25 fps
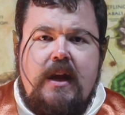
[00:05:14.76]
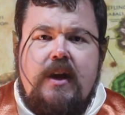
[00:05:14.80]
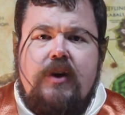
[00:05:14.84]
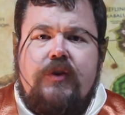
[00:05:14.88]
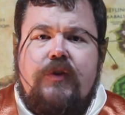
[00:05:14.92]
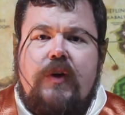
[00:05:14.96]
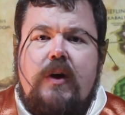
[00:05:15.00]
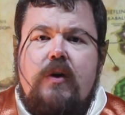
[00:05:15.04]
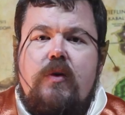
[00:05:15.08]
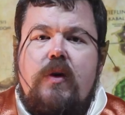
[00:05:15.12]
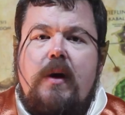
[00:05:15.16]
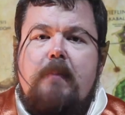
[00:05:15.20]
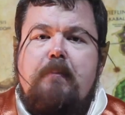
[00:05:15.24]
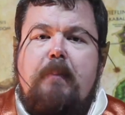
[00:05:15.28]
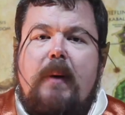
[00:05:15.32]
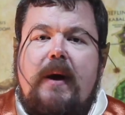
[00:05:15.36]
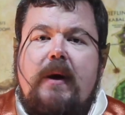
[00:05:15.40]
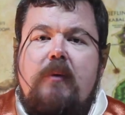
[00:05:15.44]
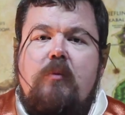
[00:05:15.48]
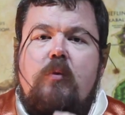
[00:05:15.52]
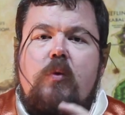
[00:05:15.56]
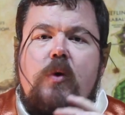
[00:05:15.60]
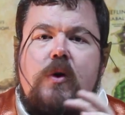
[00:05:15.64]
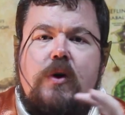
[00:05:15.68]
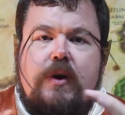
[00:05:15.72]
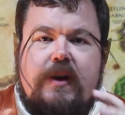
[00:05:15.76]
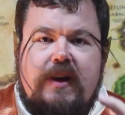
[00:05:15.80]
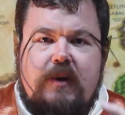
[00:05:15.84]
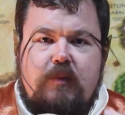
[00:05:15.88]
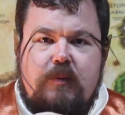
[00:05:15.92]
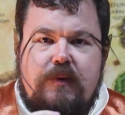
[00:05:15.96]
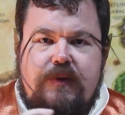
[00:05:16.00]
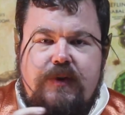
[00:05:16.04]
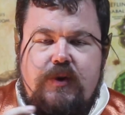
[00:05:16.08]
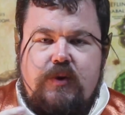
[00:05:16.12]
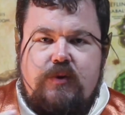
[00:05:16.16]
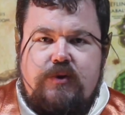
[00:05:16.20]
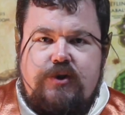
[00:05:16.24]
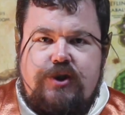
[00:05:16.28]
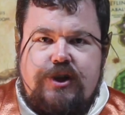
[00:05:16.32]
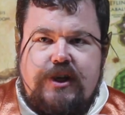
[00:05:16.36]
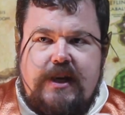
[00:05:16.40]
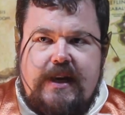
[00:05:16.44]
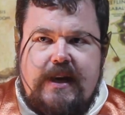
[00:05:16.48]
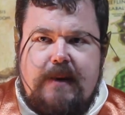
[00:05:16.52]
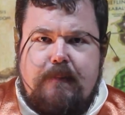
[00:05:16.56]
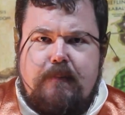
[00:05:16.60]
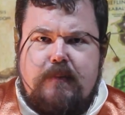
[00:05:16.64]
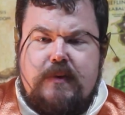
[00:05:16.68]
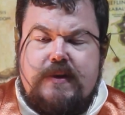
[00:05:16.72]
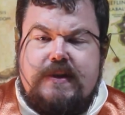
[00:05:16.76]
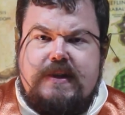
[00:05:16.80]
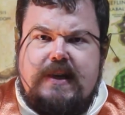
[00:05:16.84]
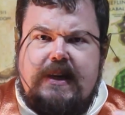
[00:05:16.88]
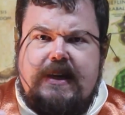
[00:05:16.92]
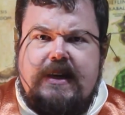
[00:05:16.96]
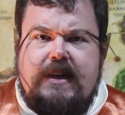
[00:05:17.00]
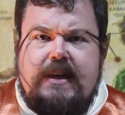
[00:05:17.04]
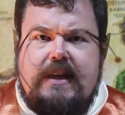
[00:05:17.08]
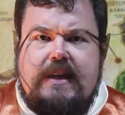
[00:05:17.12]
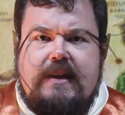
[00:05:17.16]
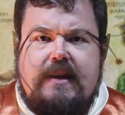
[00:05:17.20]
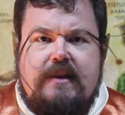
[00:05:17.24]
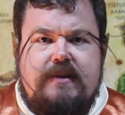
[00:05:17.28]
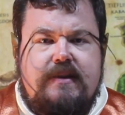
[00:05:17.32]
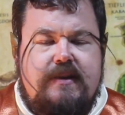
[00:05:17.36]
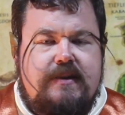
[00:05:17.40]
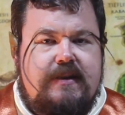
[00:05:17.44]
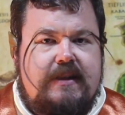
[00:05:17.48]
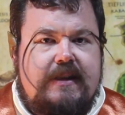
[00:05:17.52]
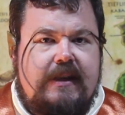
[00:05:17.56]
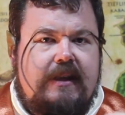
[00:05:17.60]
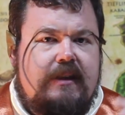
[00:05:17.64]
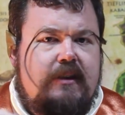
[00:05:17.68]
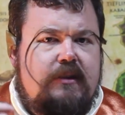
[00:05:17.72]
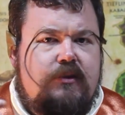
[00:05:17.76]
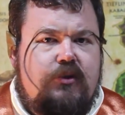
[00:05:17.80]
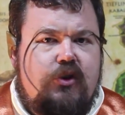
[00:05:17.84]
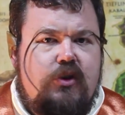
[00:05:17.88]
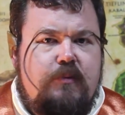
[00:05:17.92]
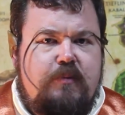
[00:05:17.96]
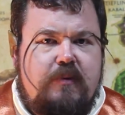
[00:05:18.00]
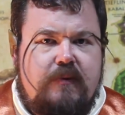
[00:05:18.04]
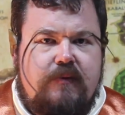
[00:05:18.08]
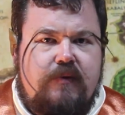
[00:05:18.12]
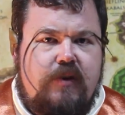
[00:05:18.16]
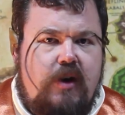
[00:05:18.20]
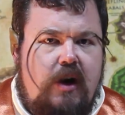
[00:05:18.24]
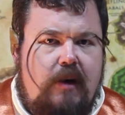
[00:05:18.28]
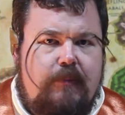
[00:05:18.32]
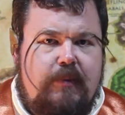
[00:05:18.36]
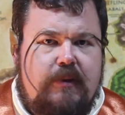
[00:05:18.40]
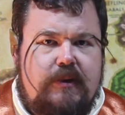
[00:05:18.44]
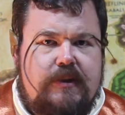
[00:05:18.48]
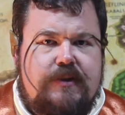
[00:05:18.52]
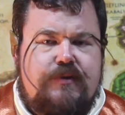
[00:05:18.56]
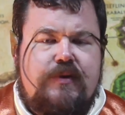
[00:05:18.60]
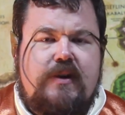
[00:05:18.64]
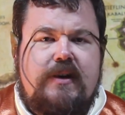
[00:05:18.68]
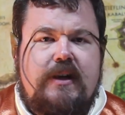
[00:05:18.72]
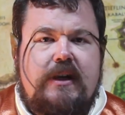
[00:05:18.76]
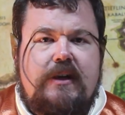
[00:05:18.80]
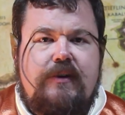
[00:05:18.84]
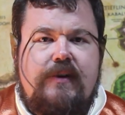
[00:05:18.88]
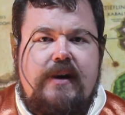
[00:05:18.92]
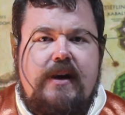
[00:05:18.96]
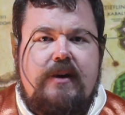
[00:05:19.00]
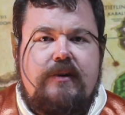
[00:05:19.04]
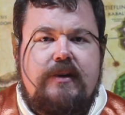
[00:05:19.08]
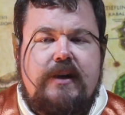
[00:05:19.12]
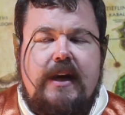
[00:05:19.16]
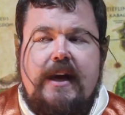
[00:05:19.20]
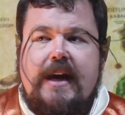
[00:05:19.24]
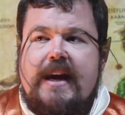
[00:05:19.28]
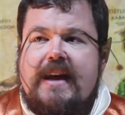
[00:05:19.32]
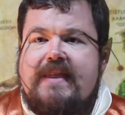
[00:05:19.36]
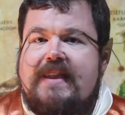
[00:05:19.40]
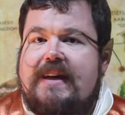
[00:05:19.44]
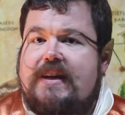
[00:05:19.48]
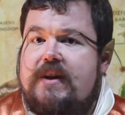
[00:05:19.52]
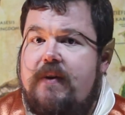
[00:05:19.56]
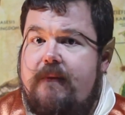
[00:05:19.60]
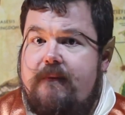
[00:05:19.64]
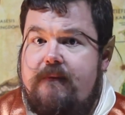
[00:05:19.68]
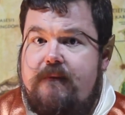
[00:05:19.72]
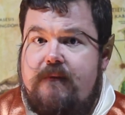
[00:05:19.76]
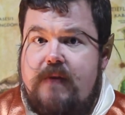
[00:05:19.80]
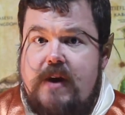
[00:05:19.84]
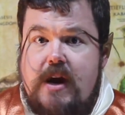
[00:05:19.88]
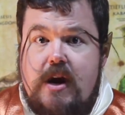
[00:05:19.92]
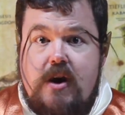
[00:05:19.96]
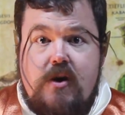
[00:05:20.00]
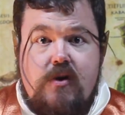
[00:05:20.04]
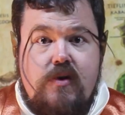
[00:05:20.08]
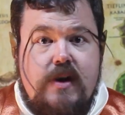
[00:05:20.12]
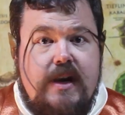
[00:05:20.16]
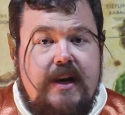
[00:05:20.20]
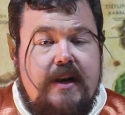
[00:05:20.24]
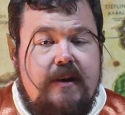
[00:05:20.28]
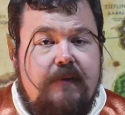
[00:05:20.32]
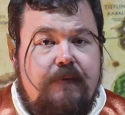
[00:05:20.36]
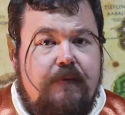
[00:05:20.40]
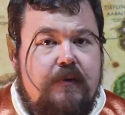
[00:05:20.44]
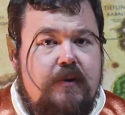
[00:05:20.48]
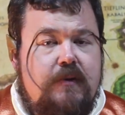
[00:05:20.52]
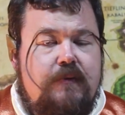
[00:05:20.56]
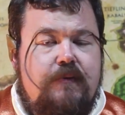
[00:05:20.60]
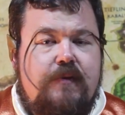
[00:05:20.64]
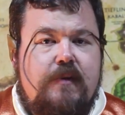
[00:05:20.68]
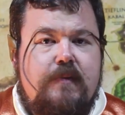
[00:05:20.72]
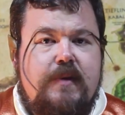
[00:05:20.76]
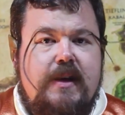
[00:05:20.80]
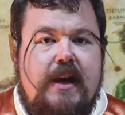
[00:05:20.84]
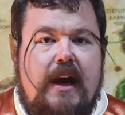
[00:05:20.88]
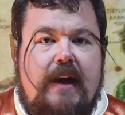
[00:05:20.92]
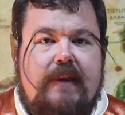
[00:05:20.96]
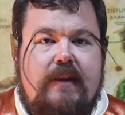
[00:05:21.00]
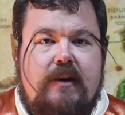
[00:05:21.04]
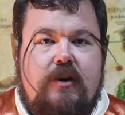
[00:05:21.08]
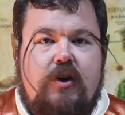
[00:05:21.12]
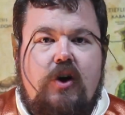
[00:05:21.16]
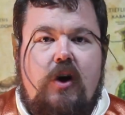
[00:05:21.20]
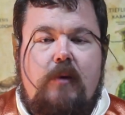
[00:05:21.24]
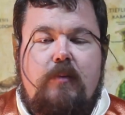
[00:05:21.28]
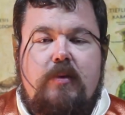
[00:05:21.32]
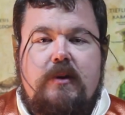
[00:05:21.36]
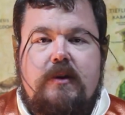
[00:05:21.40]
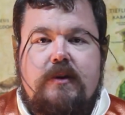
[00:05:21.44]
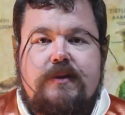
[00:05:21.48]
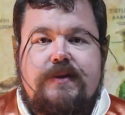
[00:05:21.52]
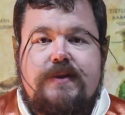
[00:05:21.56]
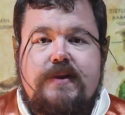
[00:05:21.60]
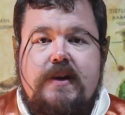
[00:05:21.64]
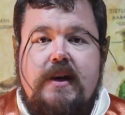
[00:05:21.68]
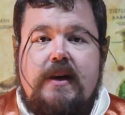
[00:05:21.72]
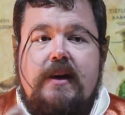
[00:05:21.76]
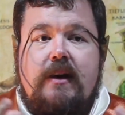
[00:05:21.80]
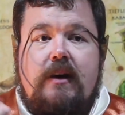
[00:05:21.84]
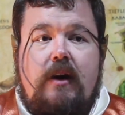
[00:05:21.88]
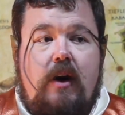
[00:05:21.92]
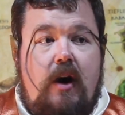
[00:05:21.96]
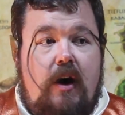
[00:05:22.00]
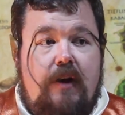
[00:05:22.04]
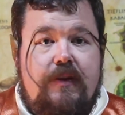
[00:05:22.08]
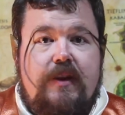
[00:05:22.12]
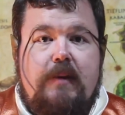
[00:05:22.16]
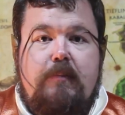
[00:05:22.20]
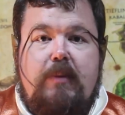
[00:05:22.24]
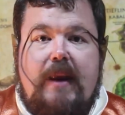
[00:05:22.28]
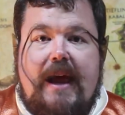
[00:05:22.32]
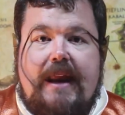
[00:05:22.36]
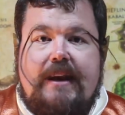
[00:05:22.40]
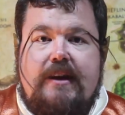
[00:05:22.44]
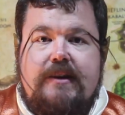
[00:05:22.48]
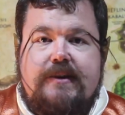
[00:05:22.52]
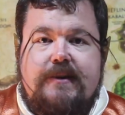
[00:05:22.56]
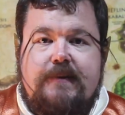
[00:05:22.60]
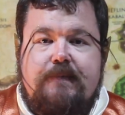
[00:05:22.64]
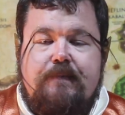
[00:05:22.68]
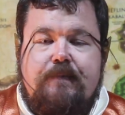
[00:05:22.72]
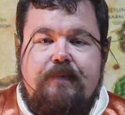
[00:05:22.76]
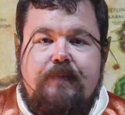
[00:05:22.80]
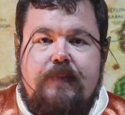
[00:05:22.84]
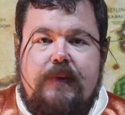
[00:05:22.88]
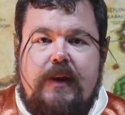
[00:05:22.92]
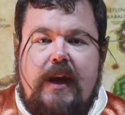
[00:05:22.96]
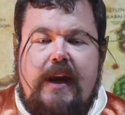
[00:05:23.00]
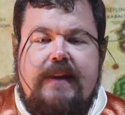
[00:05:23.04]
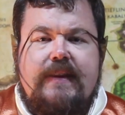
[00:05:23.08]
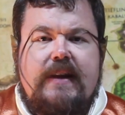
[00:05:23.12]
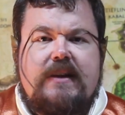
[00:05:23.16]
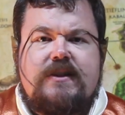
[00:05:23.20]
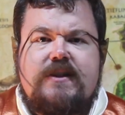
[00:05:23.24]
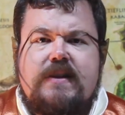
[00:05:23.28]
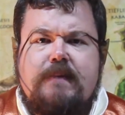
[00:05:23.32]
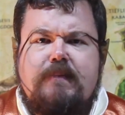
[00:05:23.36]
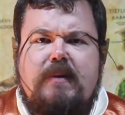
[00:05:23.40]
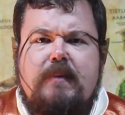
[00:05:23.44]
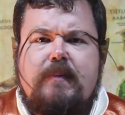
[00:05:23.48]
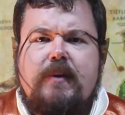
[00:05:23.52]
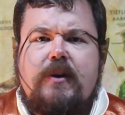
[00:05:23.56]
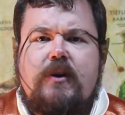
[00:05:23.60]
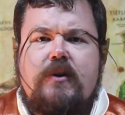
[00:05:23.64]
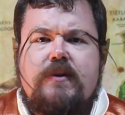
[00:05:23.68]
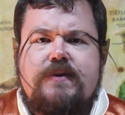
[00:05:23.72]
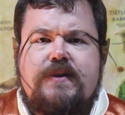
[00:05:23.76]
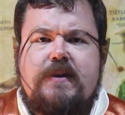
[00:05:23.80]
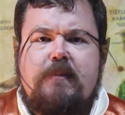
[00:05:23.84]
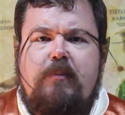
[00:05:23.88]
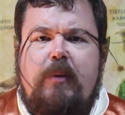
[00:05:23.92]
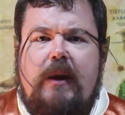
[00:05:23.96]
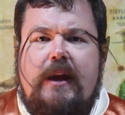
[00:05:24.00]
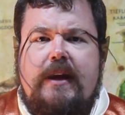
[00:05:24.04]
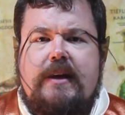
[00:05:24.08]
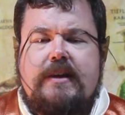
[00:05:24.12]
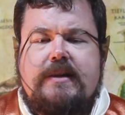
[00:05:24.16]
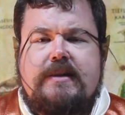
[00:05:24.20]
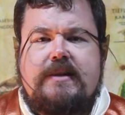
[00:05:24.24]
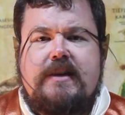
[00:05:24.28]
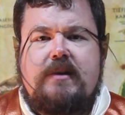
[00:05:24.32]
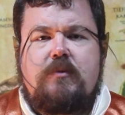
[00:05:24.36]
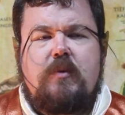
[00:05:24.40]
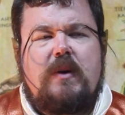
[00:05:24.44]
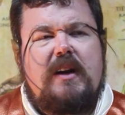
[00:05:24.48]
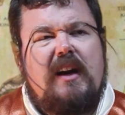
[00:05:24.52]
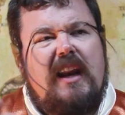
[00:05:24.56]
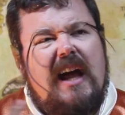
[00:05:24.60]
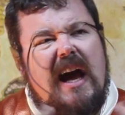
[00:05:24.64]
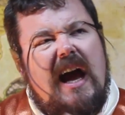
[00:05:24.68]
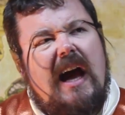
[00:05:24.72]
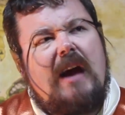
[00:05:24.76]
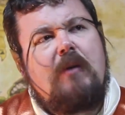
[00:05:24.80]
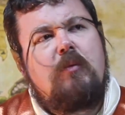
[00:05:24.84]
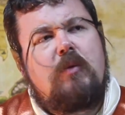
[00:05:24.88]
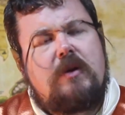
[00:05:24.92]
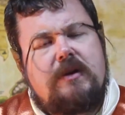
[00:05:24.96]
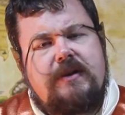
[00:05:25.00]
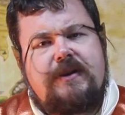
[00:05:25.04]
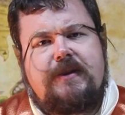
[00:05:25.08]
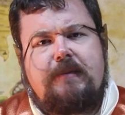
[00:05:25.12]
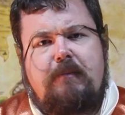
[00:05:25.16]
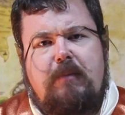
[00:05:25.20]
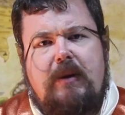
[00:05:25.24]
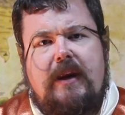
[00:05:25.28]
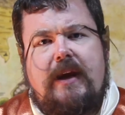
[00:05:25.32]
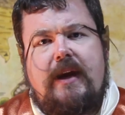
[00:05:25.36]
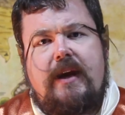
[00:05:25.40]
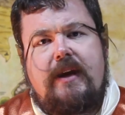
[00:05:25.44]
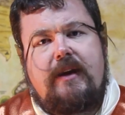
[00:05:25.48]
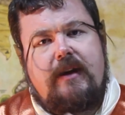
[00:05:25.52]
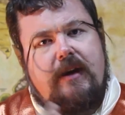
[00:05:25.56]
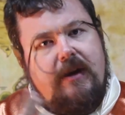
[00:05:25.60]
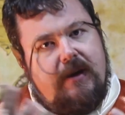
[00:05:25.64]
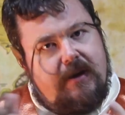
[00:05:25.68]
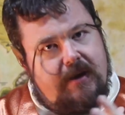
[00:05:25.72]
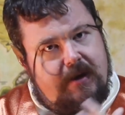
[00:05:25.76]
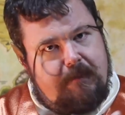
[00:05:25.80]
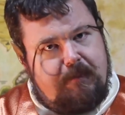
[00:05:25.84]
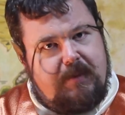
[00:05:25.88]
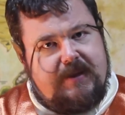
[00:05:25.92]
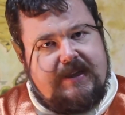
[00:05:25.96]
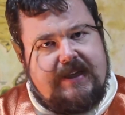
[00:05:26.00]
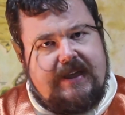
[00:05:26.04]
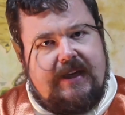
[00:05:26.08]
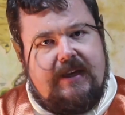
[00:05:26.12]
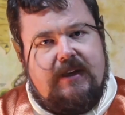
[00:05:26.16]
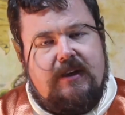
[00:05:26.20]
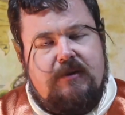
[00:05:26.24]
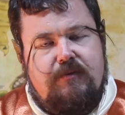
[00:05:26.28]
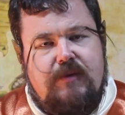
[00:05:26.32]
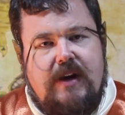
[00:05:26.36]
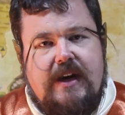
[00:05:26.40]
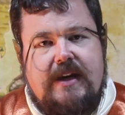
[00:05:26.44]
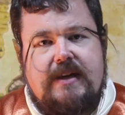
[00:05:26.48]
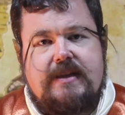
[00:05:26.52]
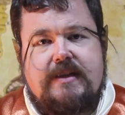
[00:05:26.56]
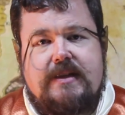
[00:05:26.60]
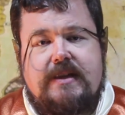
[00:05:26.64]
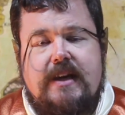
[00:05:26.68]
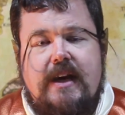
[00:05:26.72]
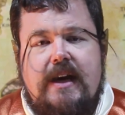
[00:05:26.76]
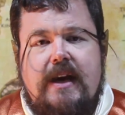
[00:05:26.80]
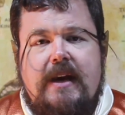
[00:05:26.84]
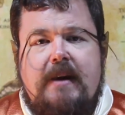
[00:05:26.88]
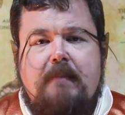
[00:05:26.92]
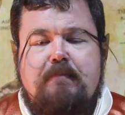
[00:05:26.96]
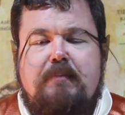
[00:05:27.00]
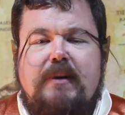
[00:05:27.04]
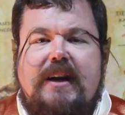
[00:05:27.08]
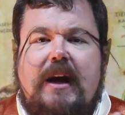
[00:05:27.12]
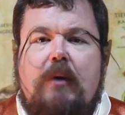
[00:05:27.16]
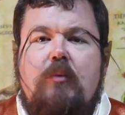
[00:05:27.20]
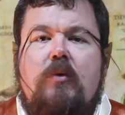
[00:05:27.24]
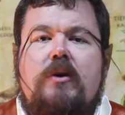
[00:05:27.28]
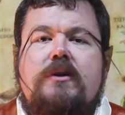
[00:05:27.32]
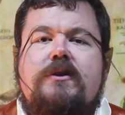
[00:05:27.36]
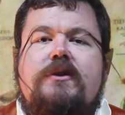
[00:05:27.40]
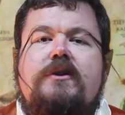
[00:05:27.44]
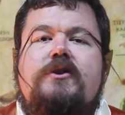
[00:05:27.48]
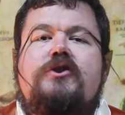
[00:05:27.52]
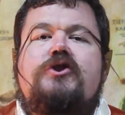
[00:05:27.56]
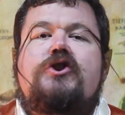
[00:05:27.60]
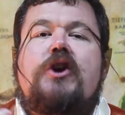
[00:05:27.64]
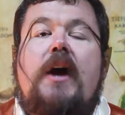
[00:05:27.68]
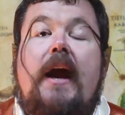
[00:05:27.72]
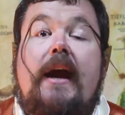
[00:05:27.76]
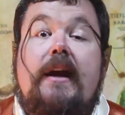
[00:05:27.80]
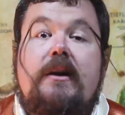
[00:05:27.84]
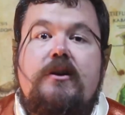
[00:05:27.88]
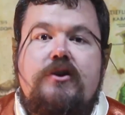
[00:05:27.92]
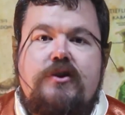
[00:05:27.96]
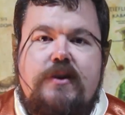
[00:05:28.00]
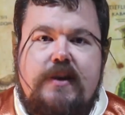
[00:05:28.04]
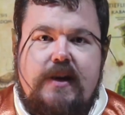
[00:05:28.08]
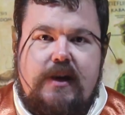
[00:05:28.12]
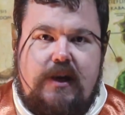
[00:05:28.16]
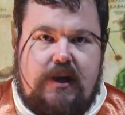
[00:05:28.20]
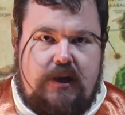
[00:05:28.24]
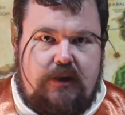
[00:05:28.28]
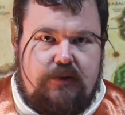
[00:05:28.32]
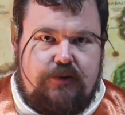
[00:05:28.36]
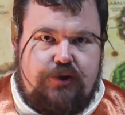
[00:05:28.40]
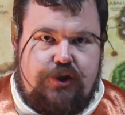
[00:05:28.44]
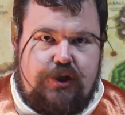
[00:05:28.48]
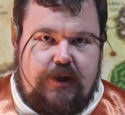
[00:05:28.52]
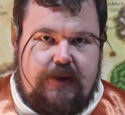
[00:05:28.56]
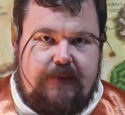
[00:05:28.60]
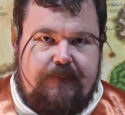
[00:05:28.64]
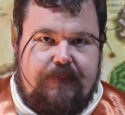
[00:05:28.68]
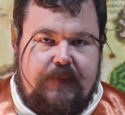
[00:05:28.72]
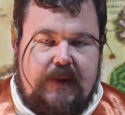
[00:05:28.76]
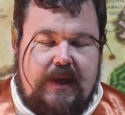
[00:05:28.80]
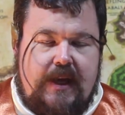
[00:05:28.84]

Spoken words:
So by working with your GM, suddenly there's this little group of kobolds running around that are very different from the other kobolds on the planet. And that's simply because the player said, well, I want to play a particular race, but I want to change their culture.